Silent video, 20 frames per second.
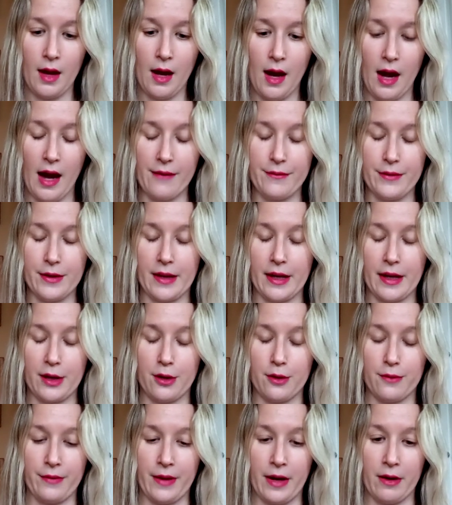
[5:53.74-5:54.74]
I feel like
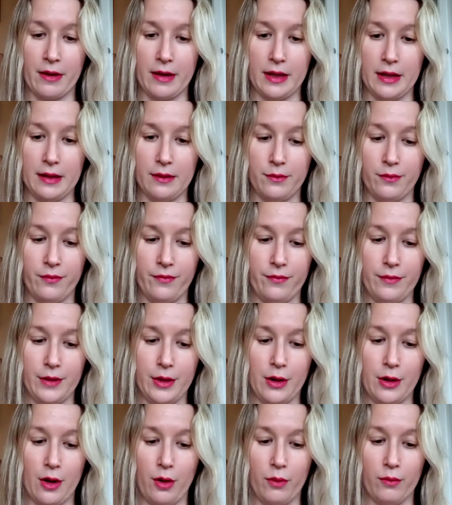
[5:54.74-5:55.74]
you're very,
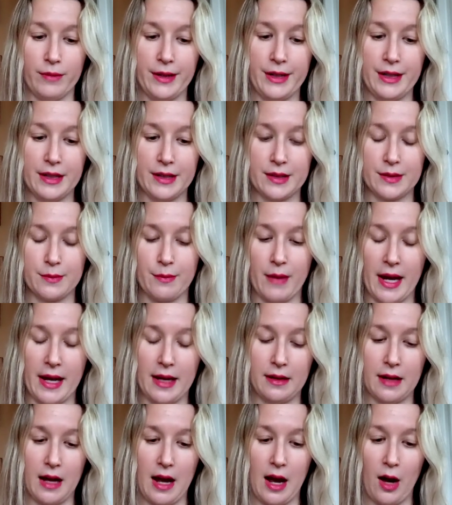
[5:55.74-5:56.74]
readings
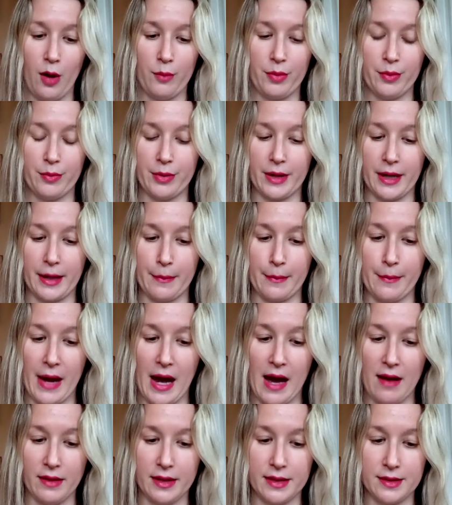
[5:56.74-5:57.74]
might help bring
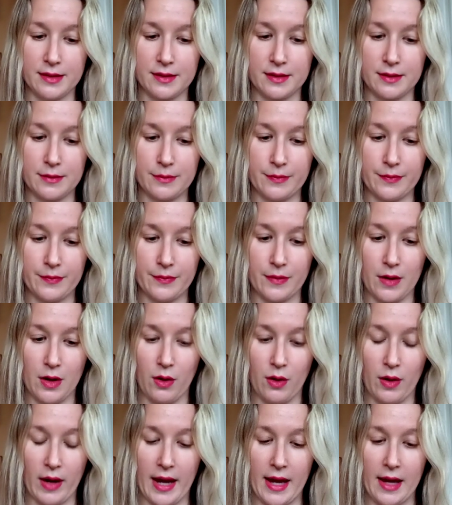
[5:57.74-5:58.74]
balance,
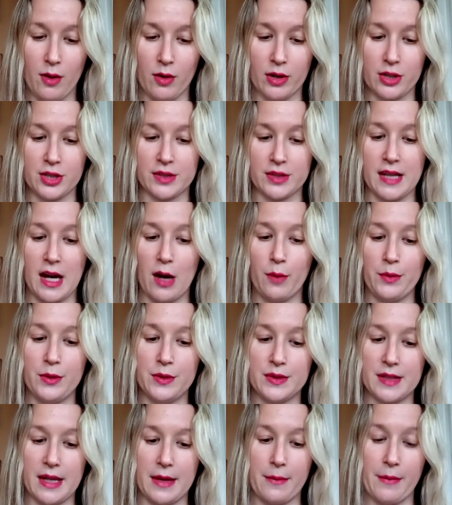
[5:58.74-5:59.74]
okay, or just help you
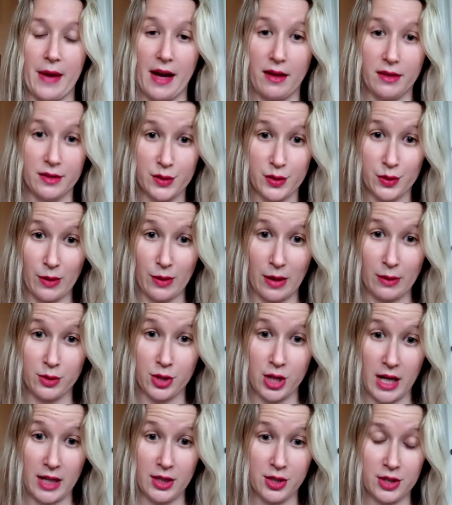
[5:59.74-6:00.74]
stay balanced throughout
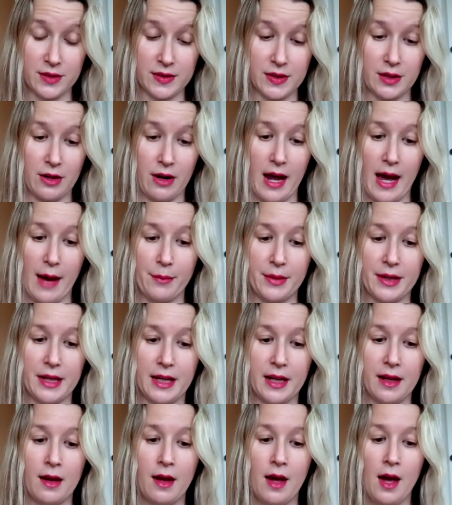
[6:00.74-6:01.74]
changes that are
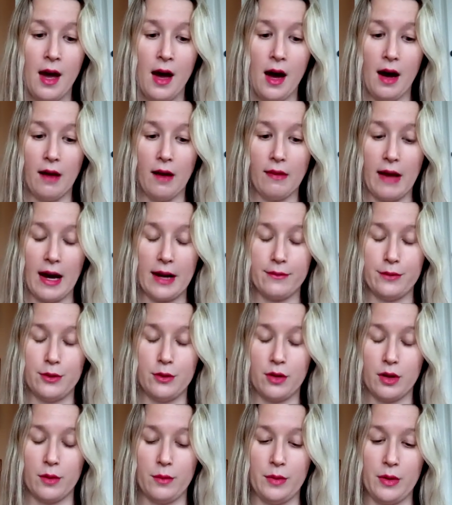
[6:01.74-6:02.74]
happening. A lot of you
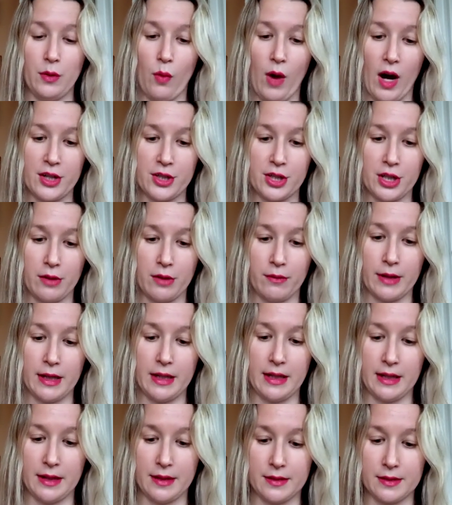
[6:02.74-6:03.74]
could be watching
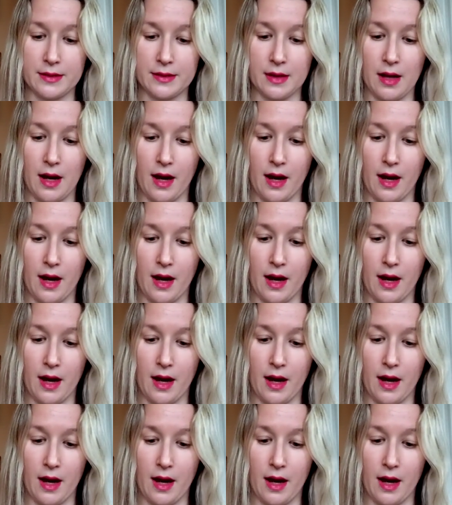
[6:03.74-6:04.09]
readings